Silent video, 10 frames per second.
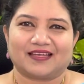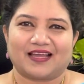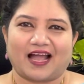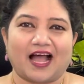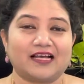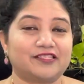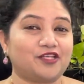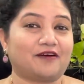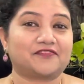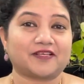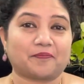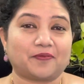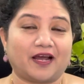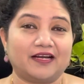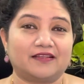As you have
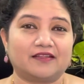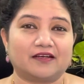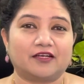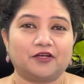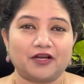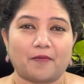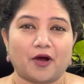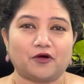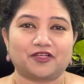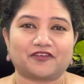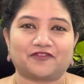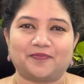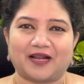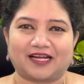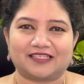supplied the good amount of
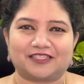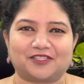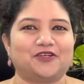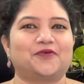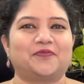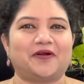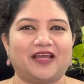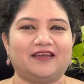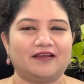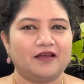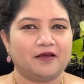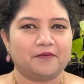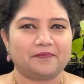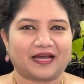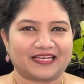blood to your brain
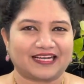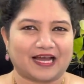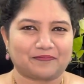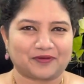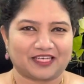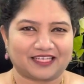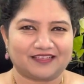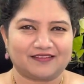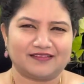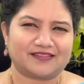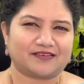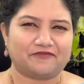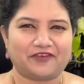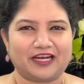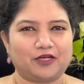by clapping. This is a
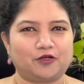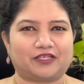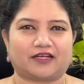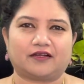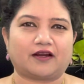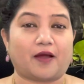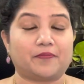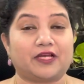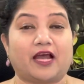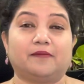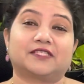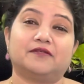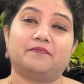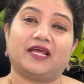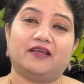very good technique. Clapping helps
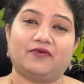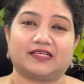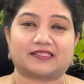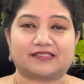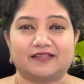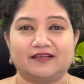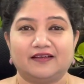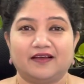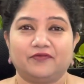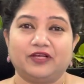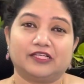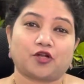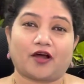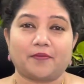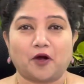in many ways. We'll
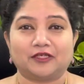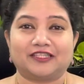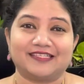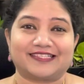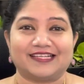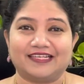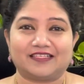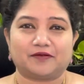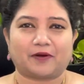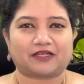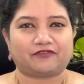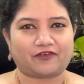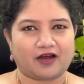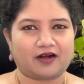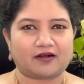talk about this later, but
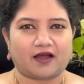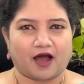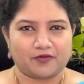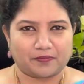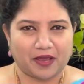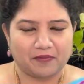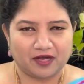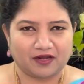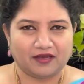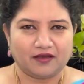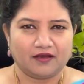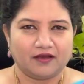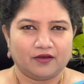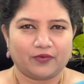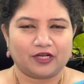for our memory,
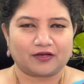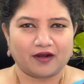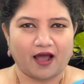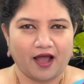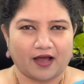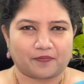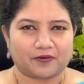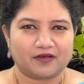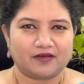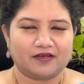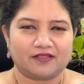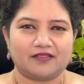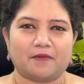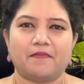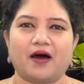when you clap,
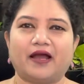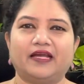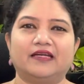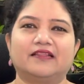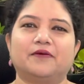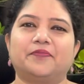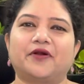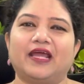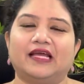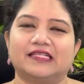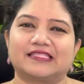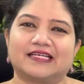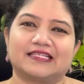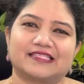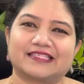the mind, the brain
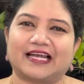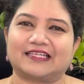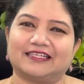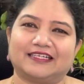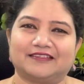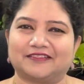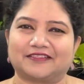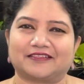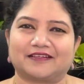cells get alert.